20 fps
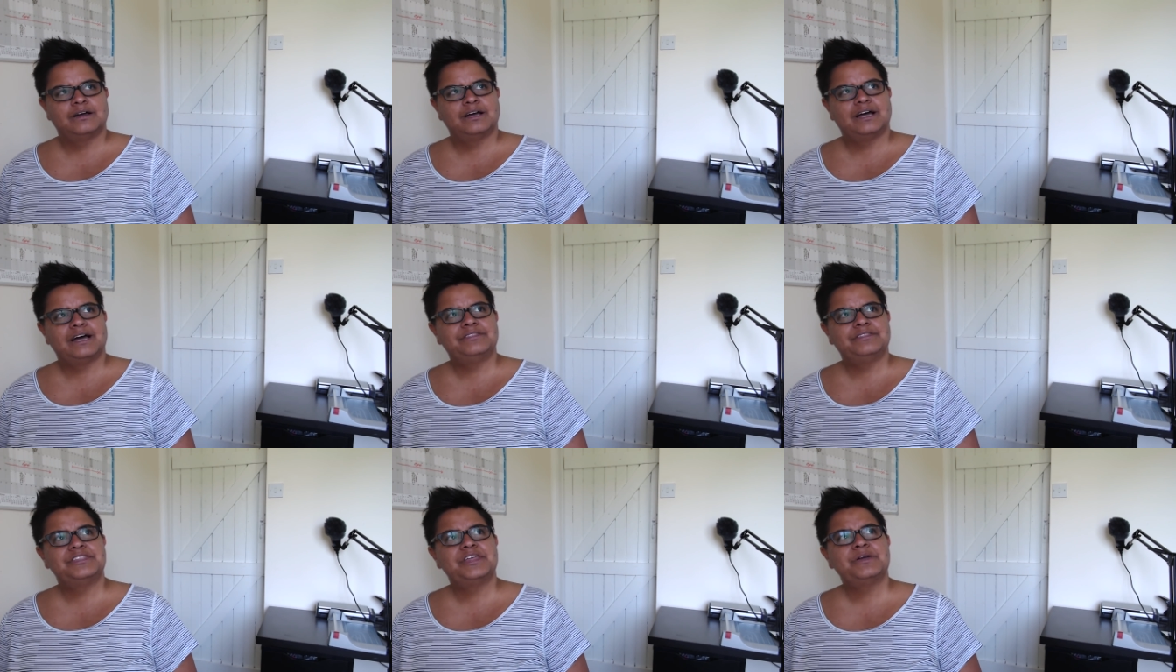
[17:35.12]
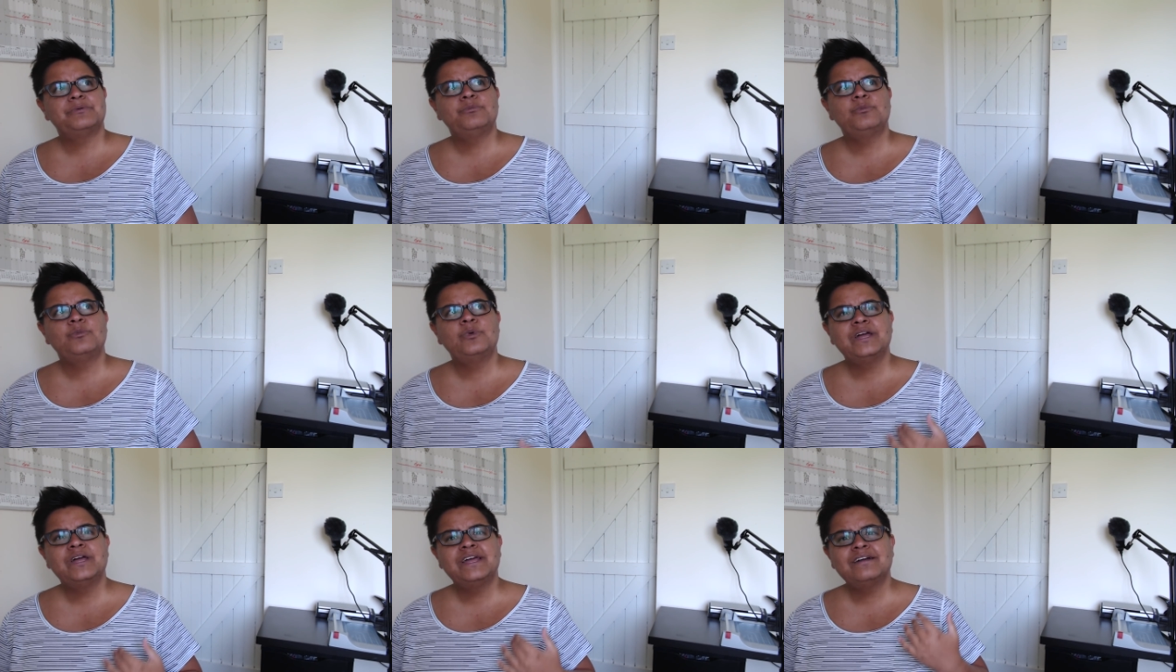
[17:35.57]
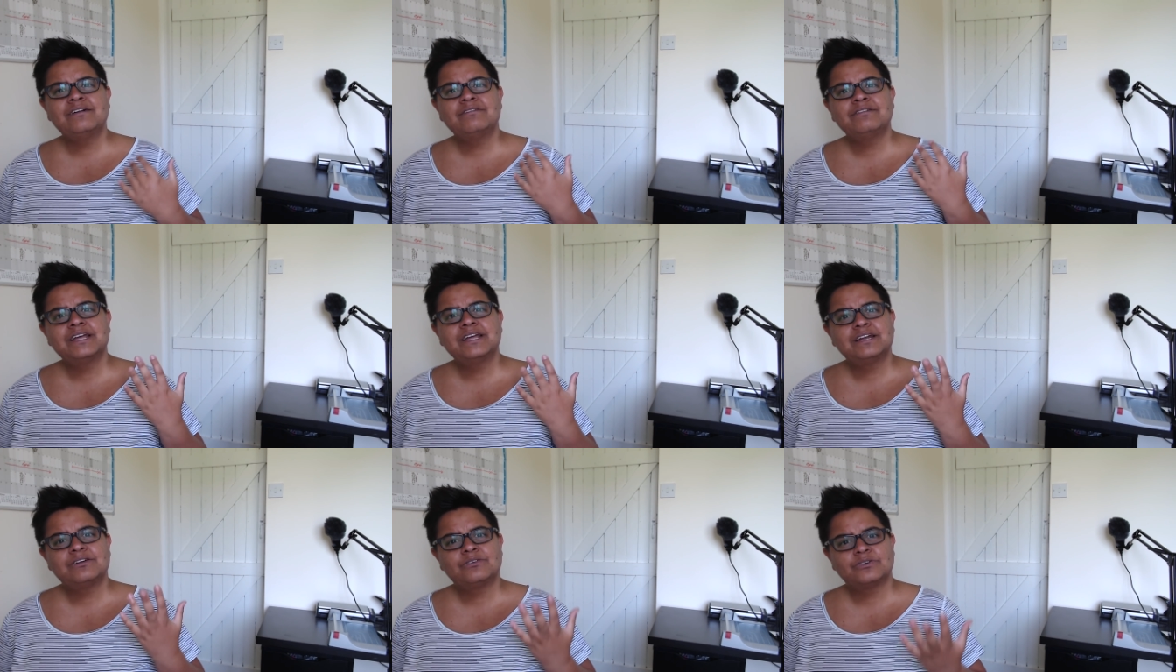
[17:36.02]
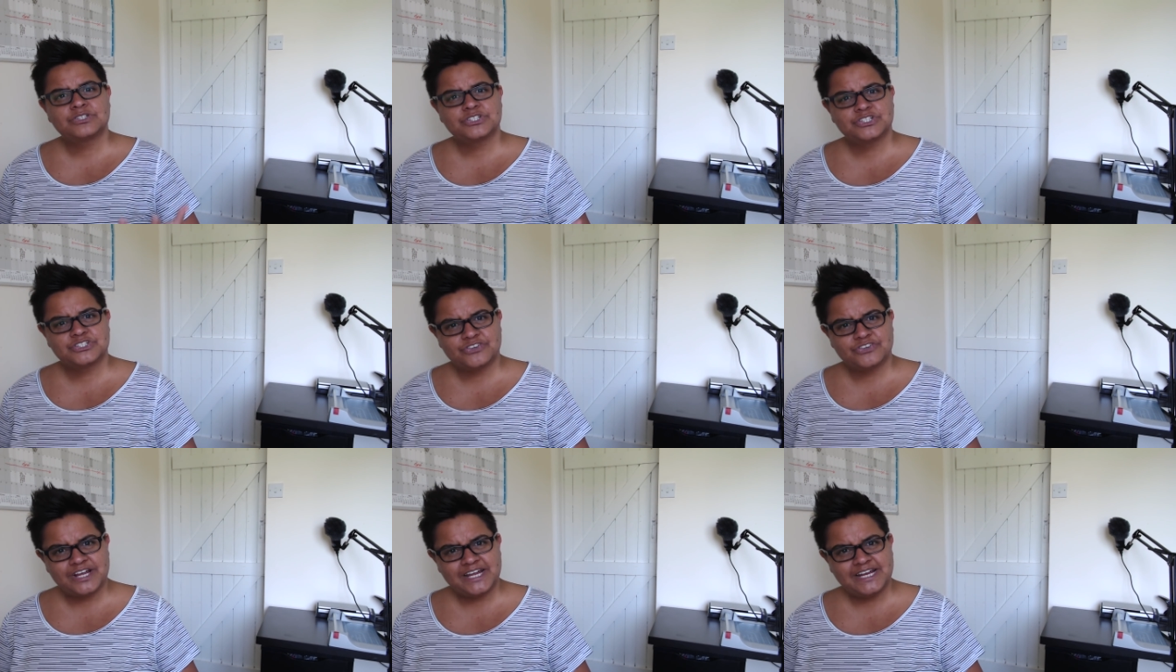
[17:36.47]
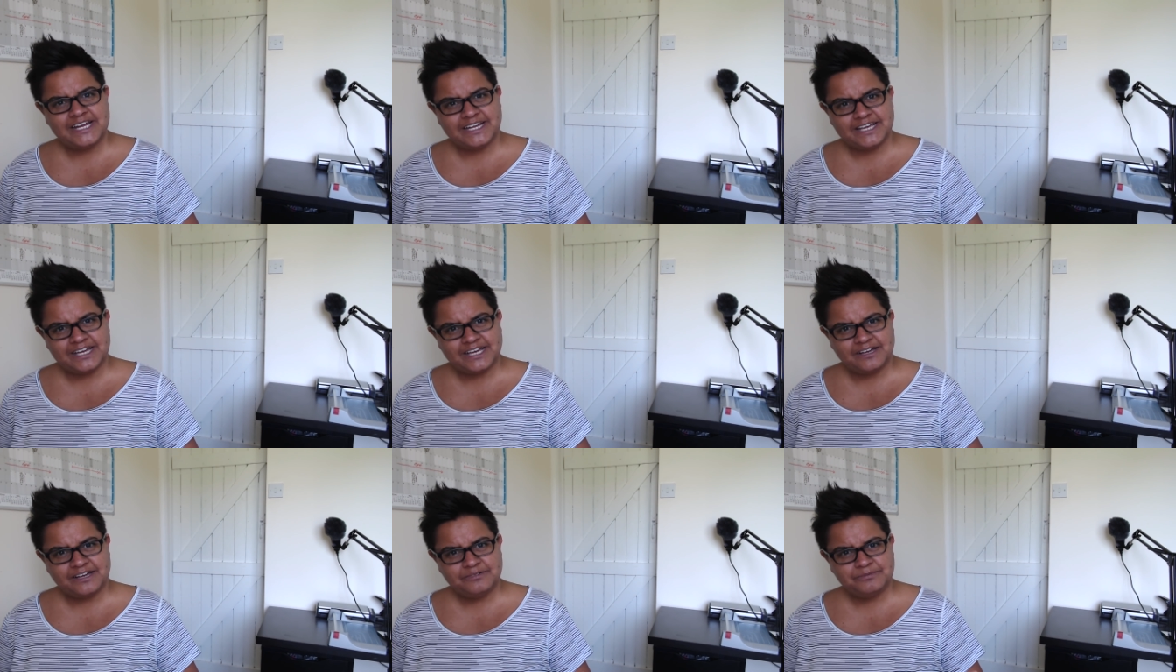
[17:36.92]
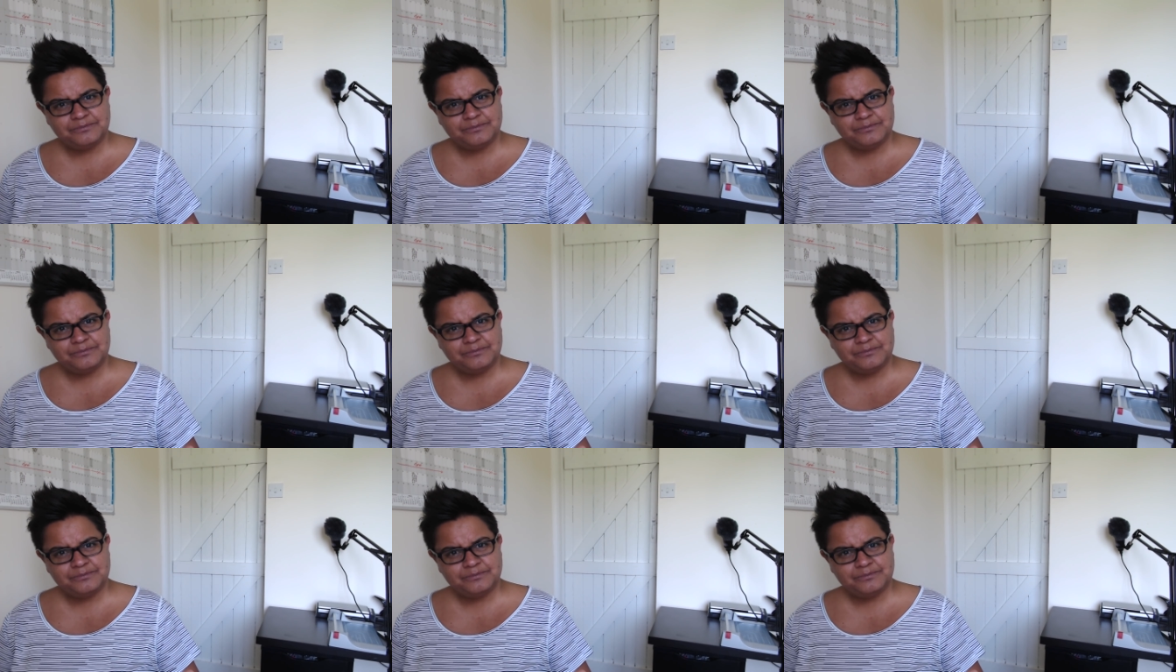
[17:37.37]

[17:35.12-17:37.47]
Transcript: And then we're in Australia.